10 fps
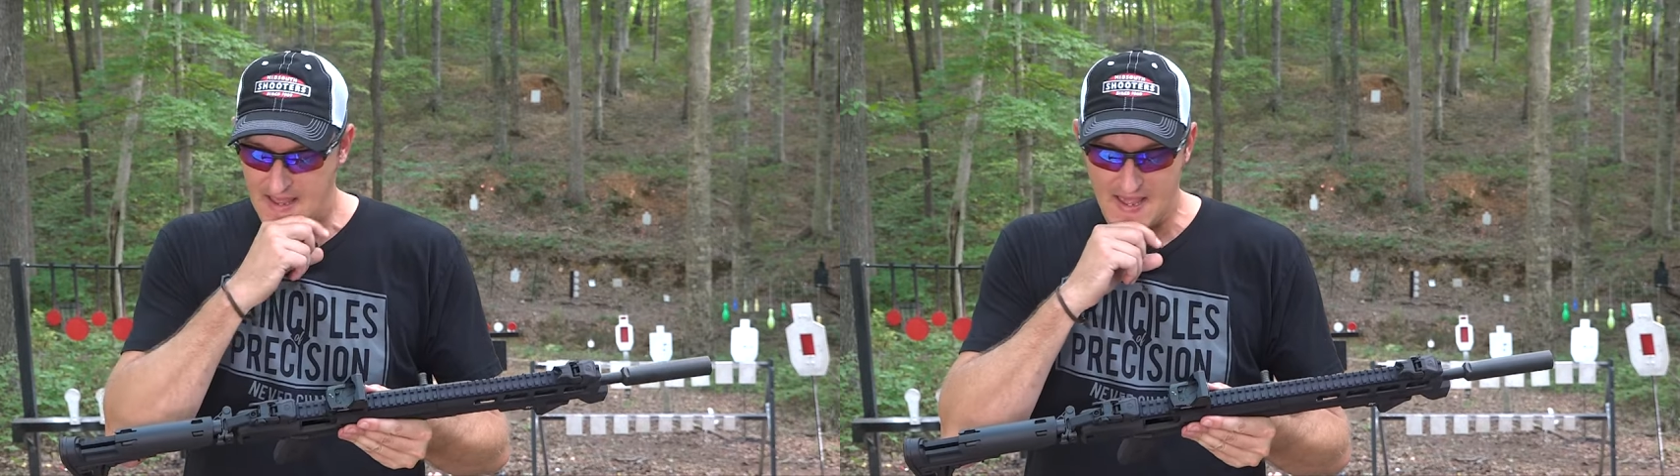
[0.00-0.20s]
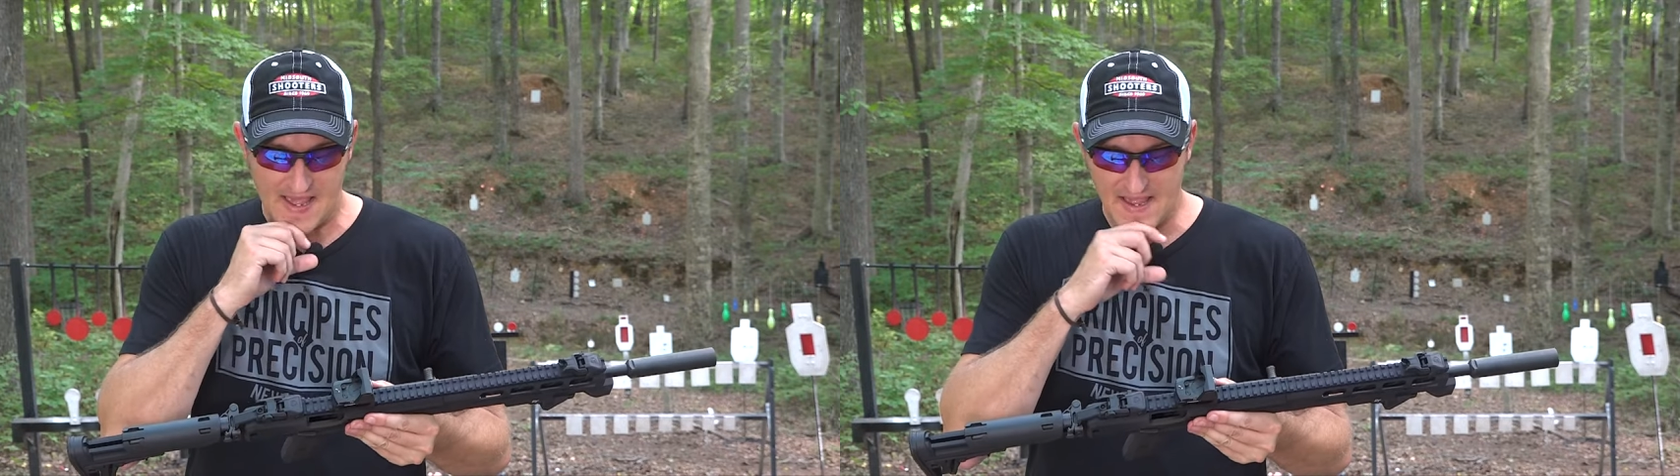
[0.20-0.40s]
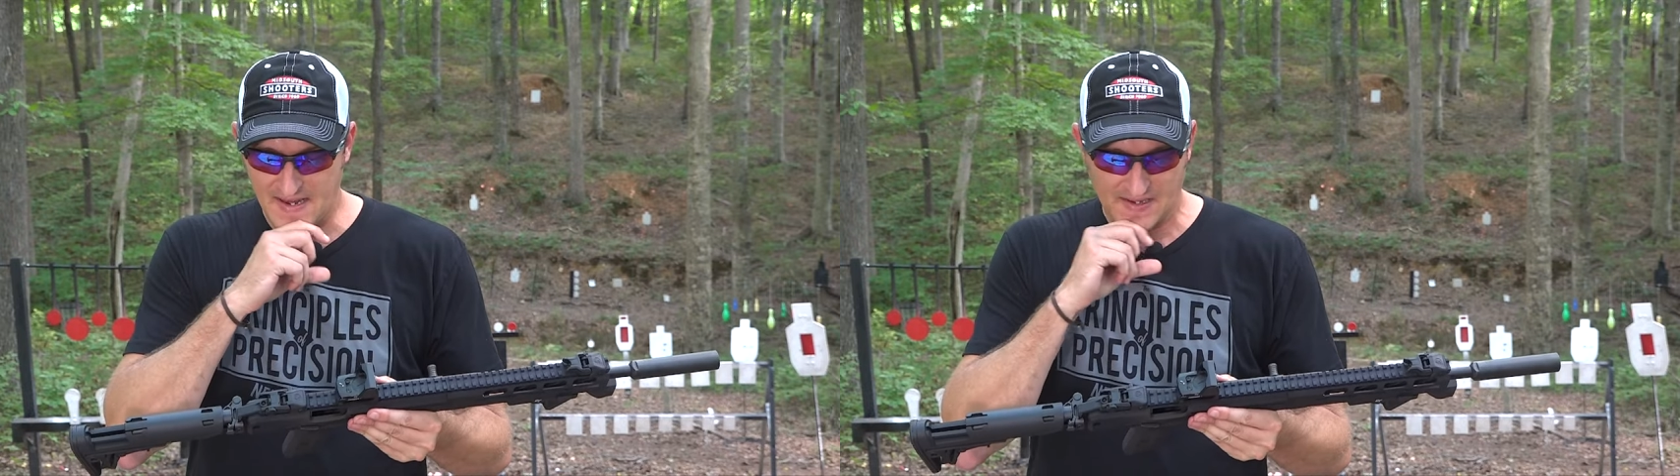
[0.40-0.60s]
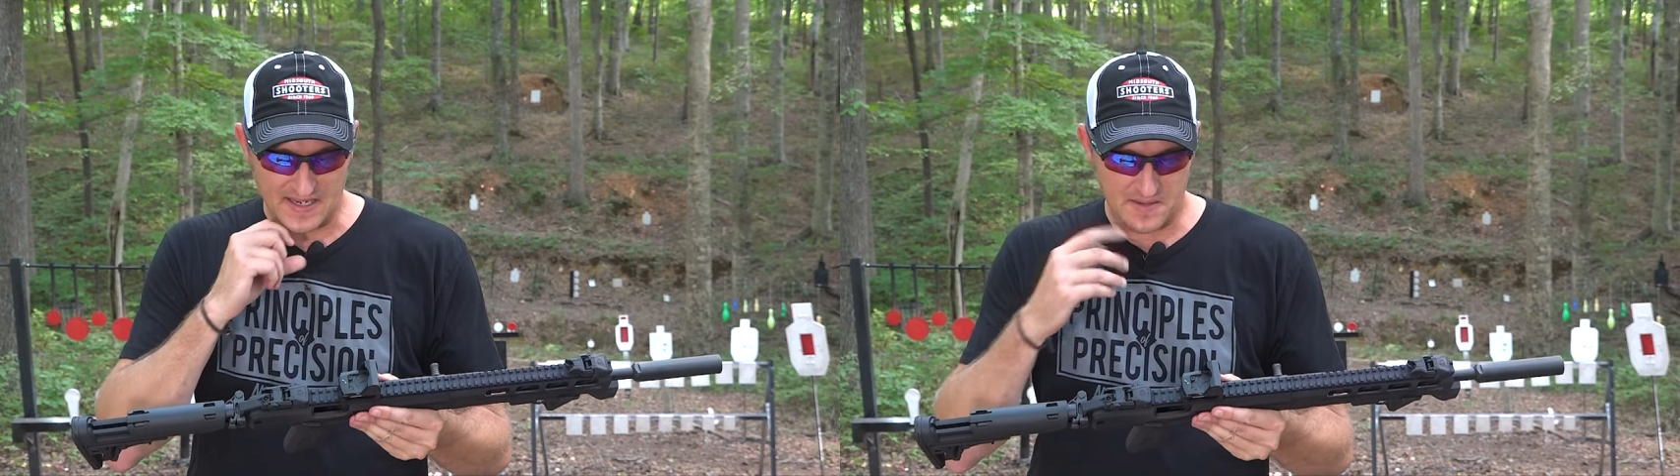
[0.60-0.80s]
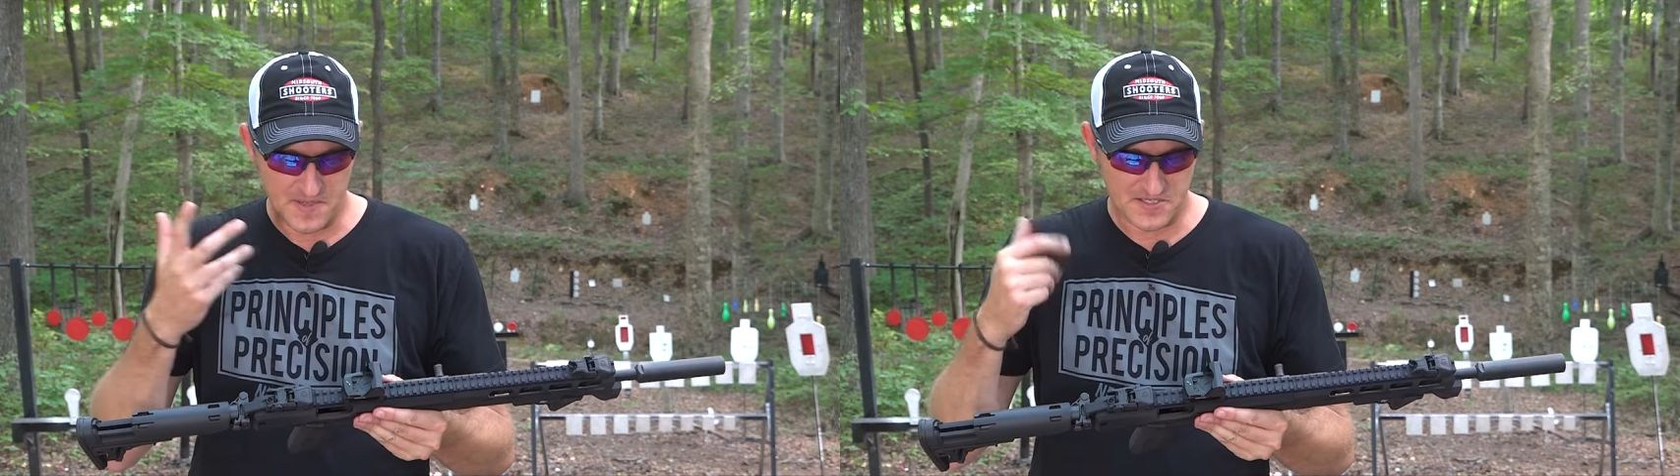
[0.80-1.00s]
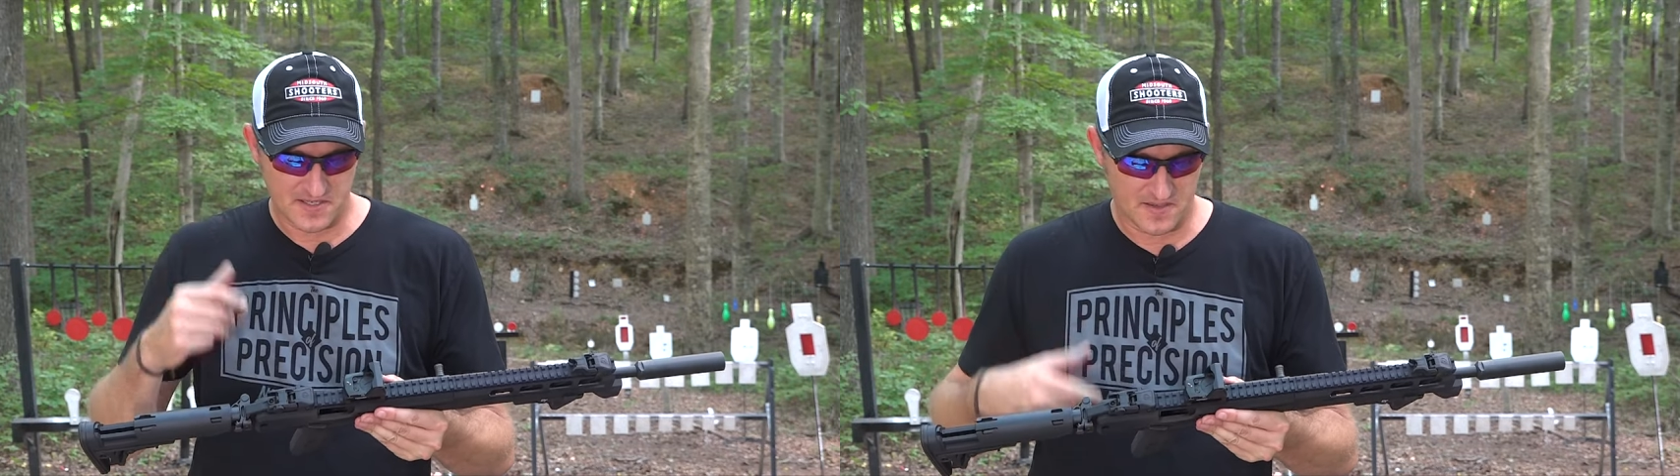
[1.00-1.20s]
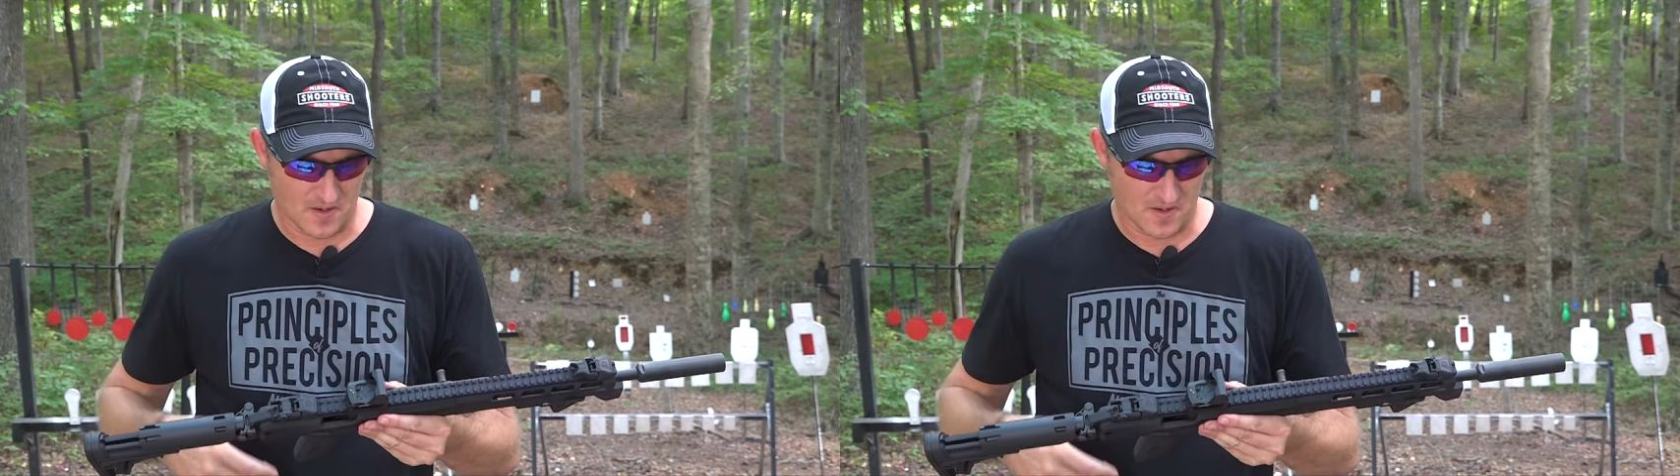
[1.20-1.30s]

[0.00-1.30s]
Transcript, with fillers: And like I mentioned in,